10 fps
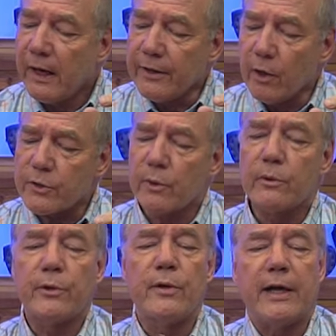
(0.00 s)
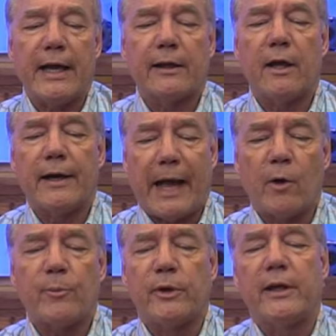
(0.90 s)
And they also include an analog
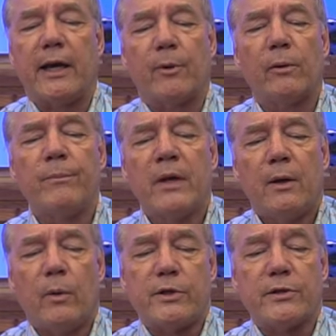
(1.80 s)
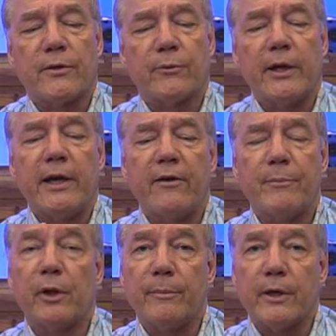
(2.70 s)
output cable, which is a three and a half
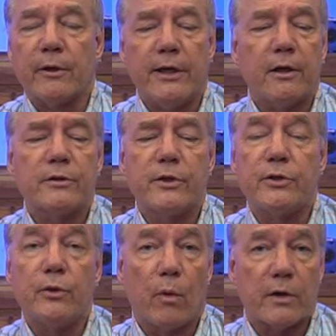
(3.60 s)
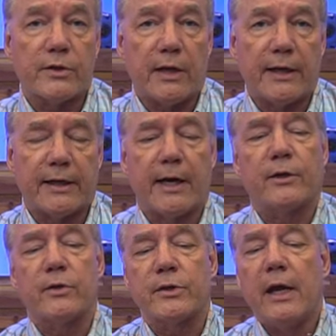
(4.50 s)
millimeter here to two R C A
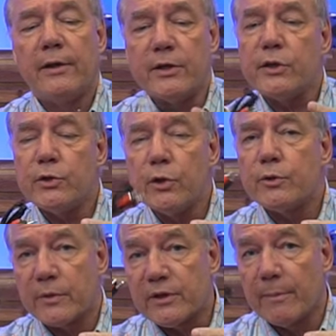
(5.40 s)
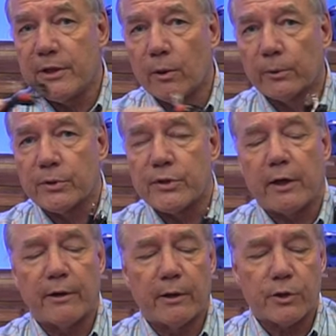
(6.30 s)
connectors. This is used with some of the older
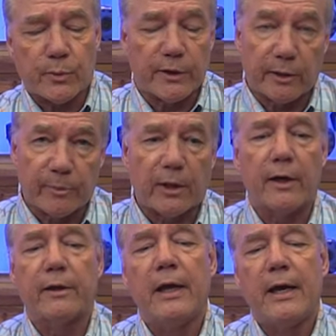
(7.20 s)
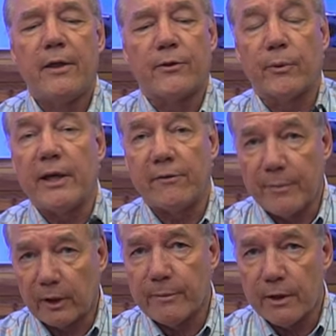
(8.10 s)
stereos where you can plug the three and a half
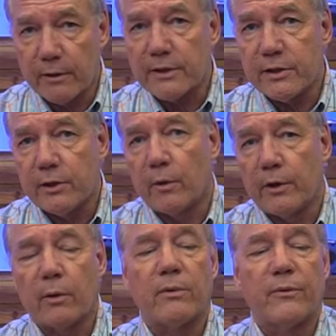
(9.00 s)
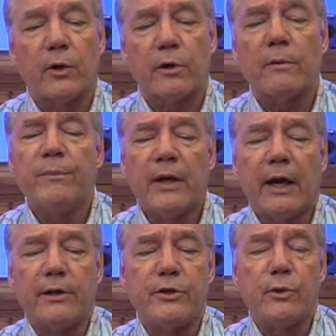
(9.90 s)
millimeter into the audio converter
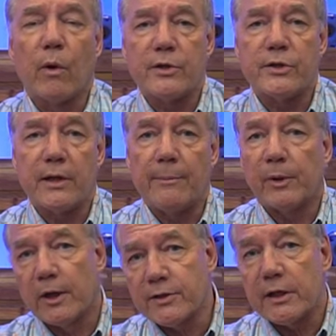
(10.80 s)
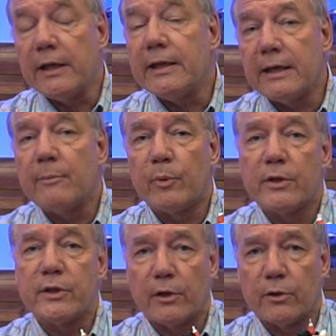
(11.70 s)
and the two R C A plugs into the
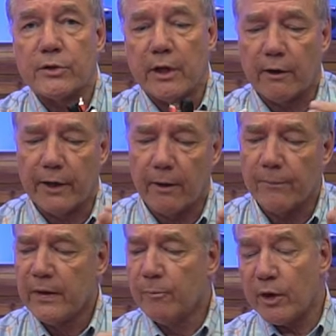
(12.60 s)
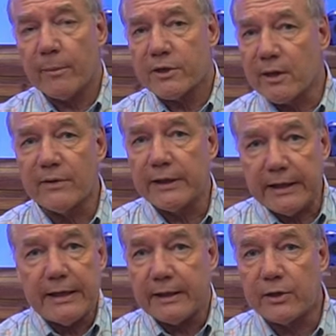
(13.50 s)
inputs on your stereo. Pretty much everything you
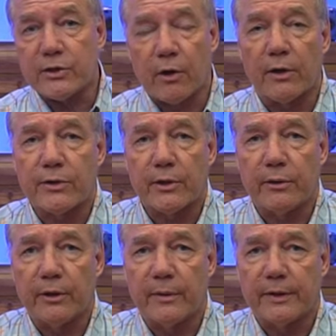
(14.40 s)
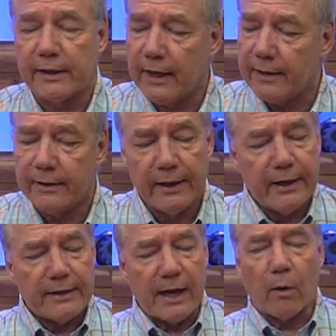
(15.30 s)
need to get started is included with the kit.
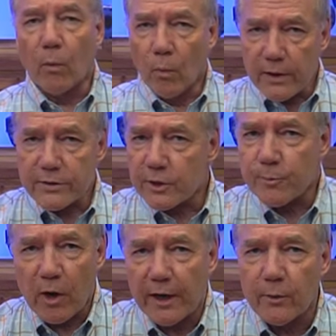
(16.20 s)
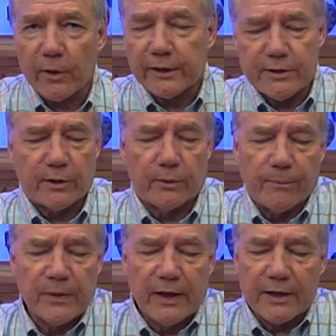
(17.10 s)
Now, what does this product really do?
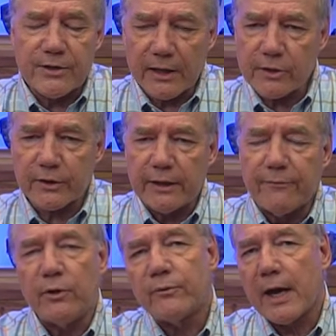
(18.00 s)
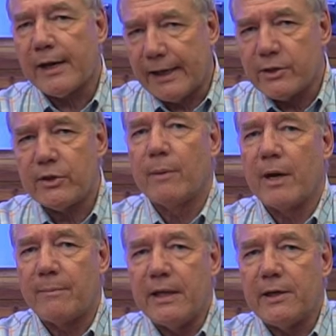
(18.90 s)
Essentially, if you've got an H D M
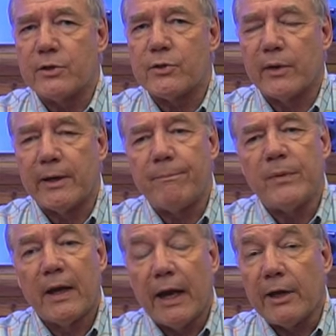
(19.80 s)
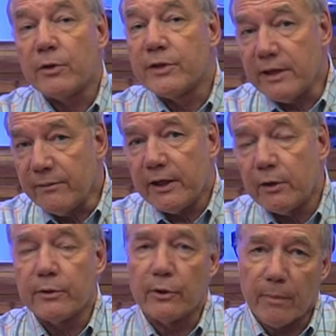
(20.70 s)
I media stream and your T V
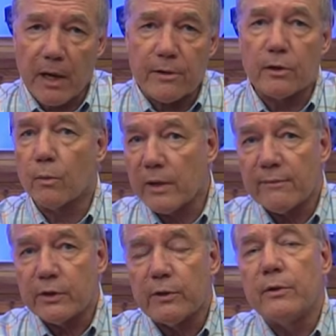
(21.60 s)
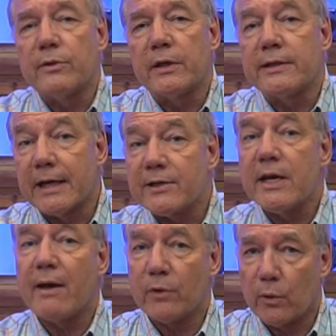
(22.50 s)
or your monitor or whatever you're using doesn't
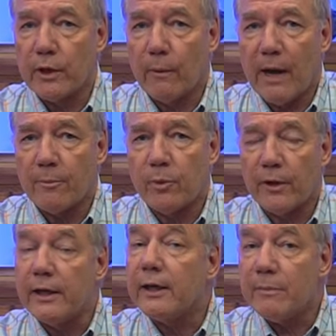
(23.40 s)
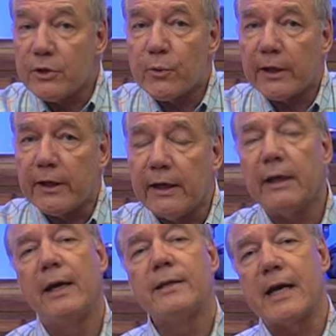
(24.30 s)
have an audio output, it can be tricky
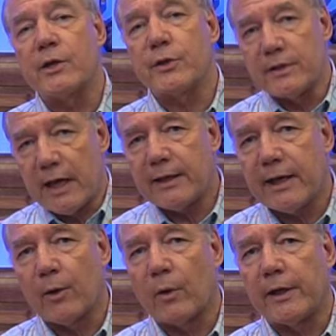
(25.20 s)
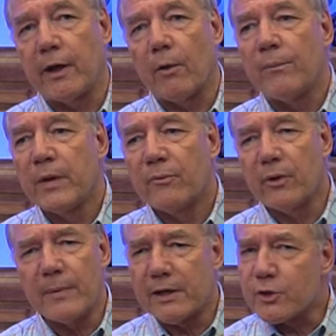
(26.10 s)
to actually take that audio
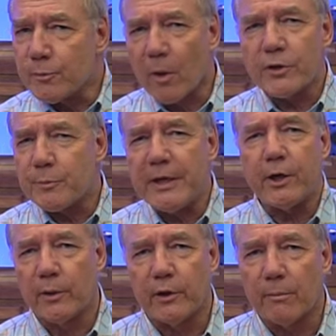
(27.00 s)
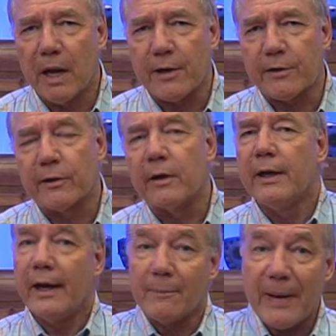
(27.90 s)
from that small speaker in your monitor
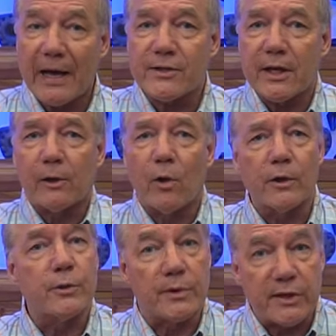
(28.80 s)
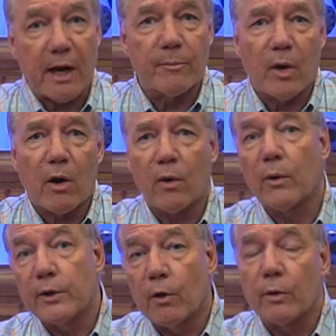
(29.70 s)
and pass that along to a soundbar
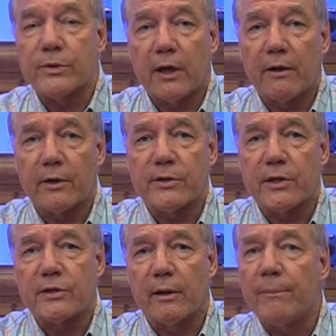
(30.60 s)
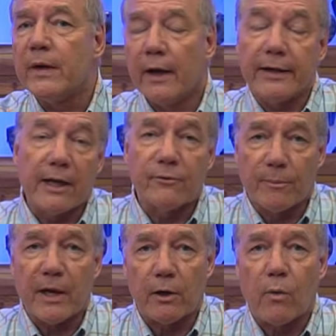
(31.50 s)
or your home stereo system, again, for
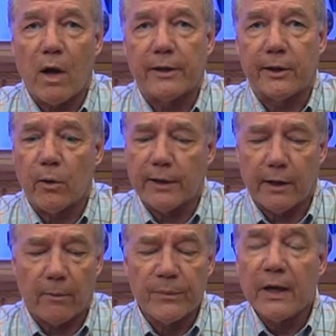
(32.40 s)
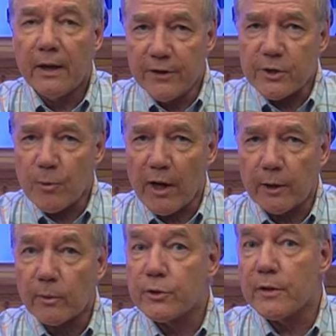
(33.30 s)
better quality audio. This
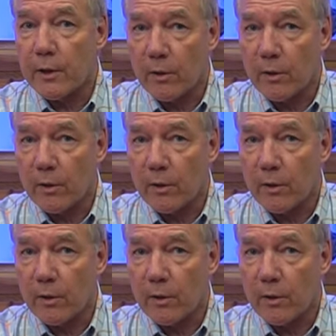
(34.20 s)
product will do that